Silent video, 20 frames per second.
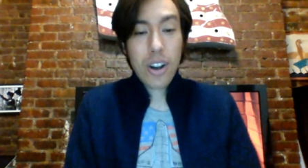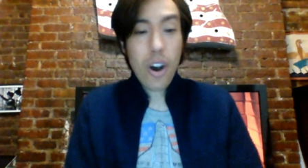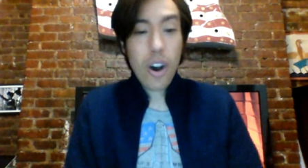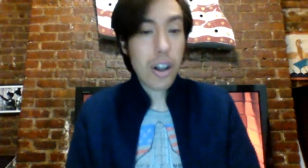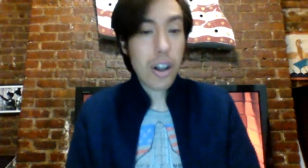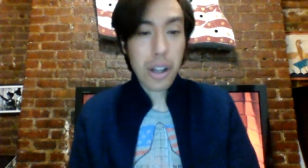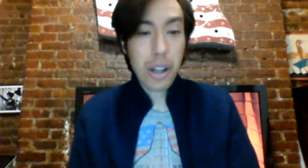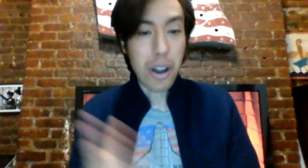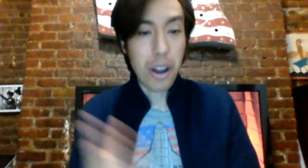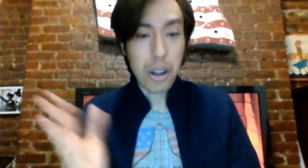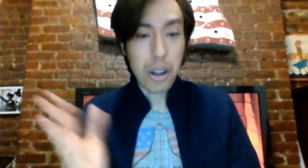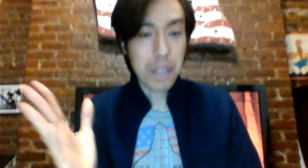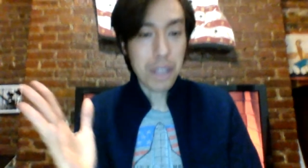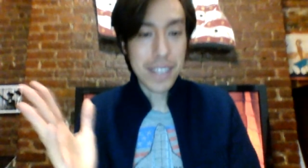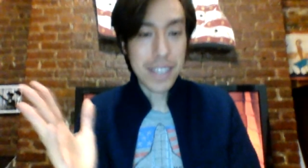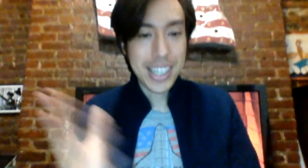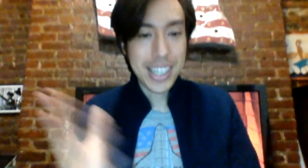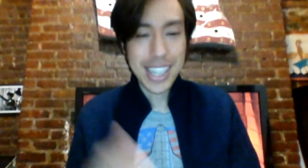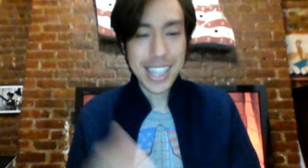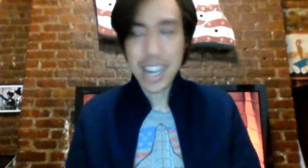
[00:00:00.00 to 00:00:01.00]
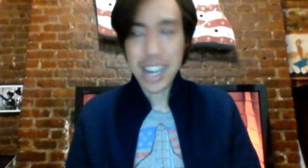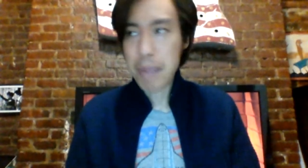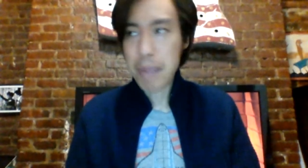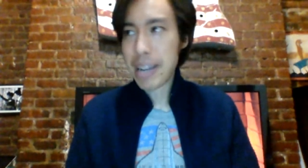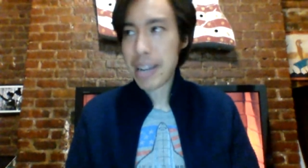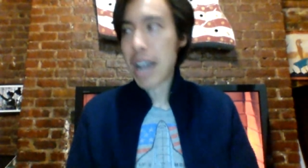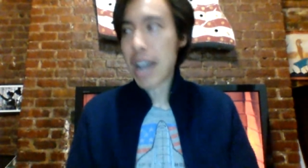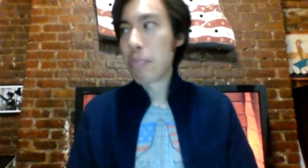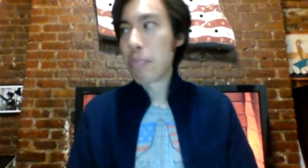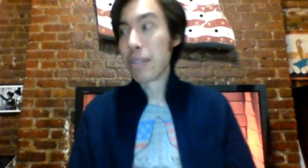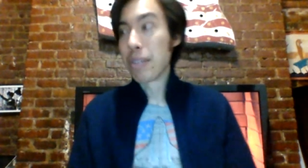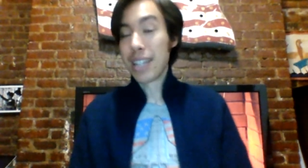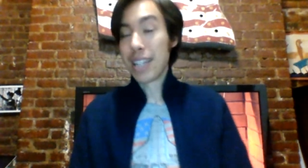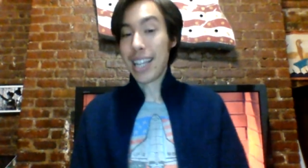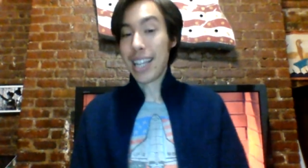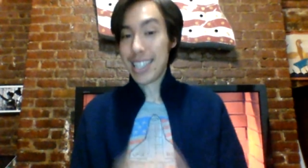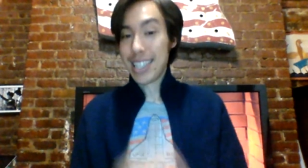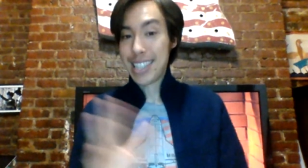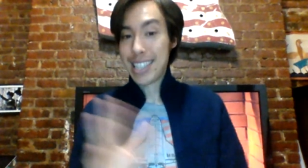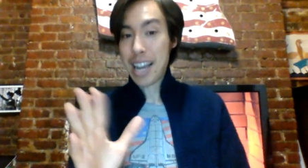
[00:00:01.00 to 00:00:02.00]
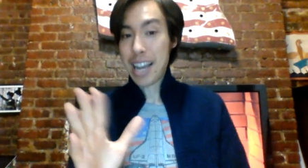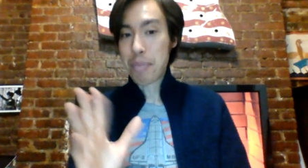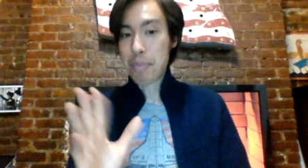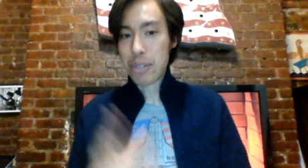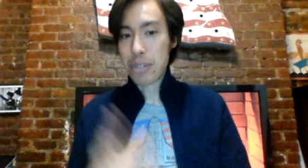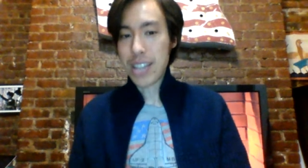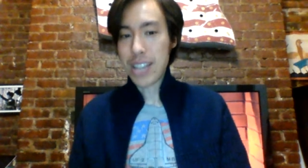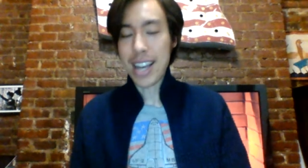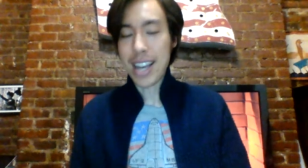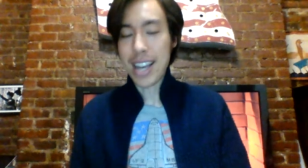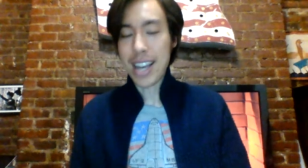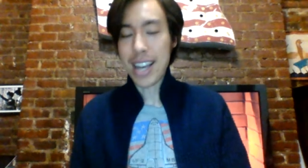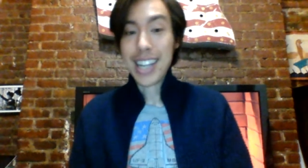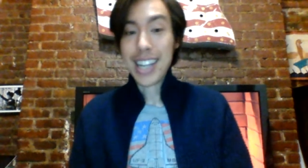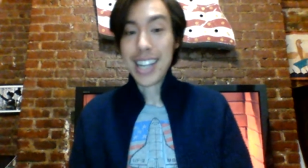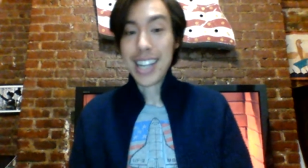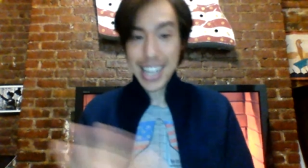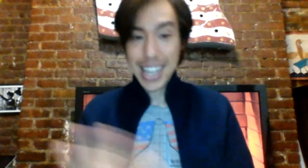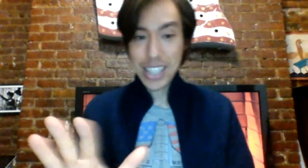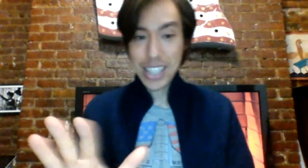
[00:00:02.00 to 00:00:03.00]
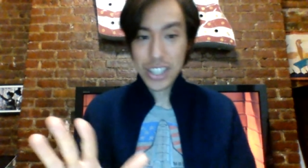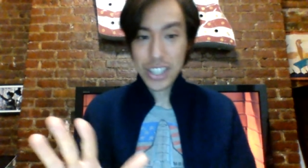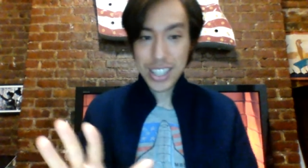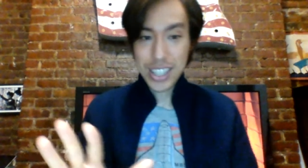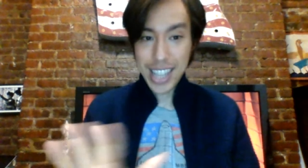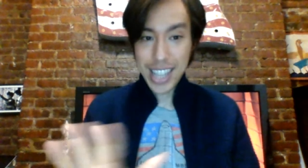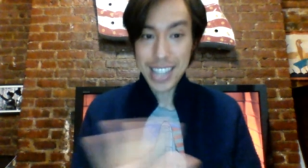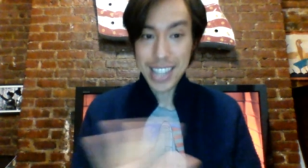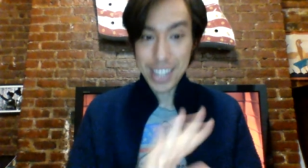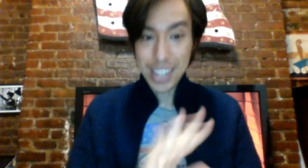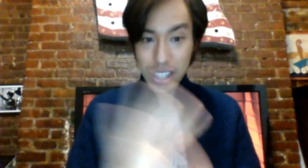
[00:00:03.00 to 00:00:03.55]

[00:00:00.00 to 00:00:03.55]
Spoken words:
all of its economic output, like 10%, and that's just the